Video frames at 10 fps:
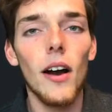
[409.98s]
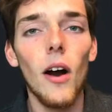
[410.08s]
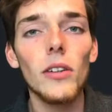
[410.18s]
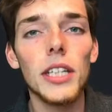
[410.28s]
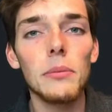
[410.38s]

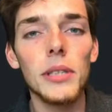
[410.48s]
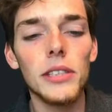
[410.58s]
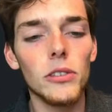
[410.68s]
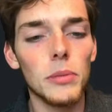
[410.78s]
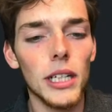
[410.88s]
All
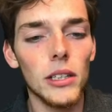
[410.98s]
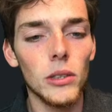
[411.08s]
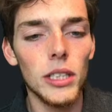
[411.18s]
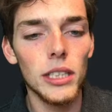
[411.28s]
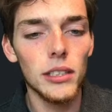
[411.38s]
templates will be
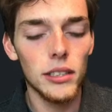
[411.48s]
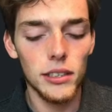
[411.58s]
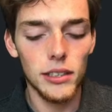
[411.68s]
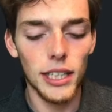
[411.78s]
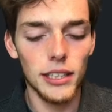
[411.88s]
included
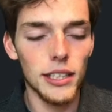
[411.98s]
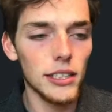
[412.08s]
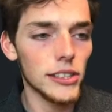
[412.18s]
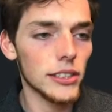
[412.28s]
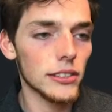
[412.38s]
like
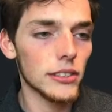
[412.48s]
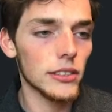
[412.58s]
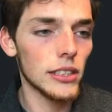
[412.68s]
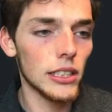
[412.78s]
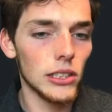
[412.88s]
this
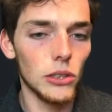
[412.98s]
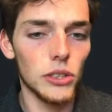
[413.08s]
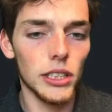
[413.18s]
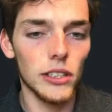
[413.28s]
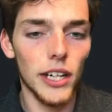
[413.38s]

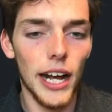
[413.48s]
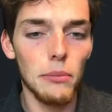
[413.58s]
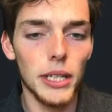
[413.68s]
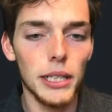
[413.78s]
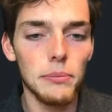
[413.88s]
using their
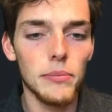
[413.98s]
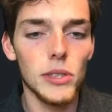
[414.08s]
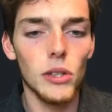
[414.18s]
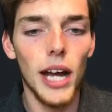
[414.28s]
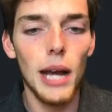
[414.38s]
app name.
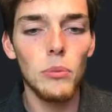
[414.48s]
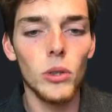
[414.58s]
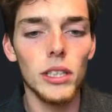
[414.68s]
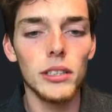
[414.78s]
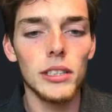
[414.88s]
So app
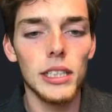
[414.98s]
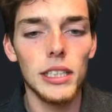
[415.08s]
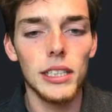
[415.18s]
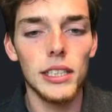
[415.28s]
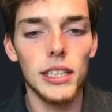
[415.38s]
one
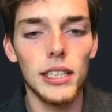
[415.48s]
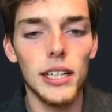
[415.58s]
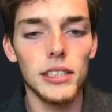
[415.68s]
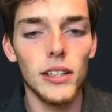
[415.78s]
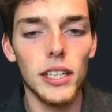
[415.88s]

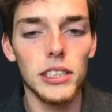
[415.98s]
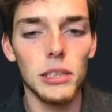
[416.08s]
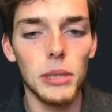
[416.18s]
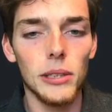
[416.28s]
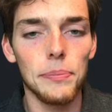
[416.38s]
index dot H
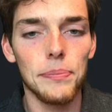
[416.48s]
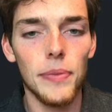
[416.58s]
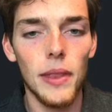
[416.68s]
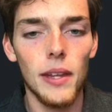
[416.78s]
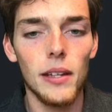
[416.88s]
T M L.
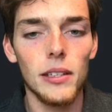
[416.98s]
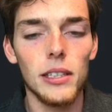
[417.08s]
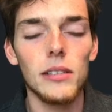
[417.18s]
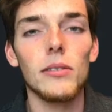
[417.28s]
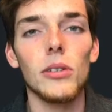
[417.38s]

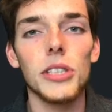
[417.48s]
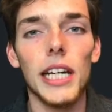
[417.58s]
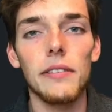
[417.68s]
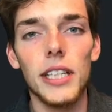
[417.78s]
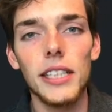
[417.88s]
We'll
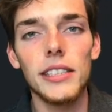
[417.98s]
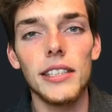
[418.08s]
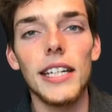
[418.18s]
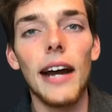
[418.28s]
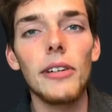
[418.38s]
save this
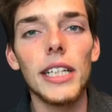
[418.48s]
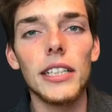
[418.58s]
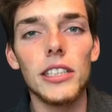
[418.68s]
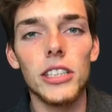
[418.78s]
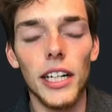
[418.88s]
and now we
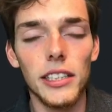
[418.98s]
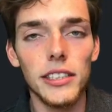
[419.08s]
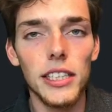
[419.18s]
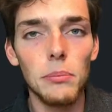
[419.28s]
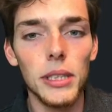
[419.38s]
need to create
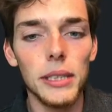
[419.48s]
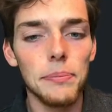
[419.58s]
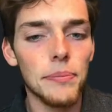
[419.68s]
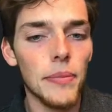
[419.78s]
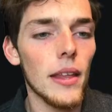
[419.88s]
this template.
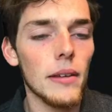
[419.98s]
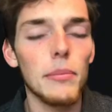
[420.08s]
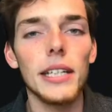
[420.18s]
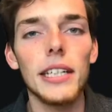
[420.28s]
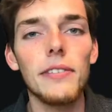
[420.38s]

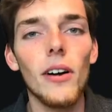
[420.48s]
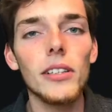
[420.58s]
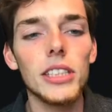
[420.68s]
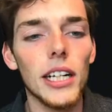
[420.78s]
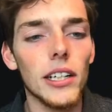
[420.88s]
By
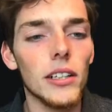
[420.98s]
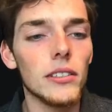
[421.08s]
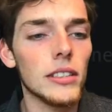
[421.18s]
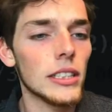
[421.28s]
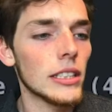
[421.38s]
default in Django,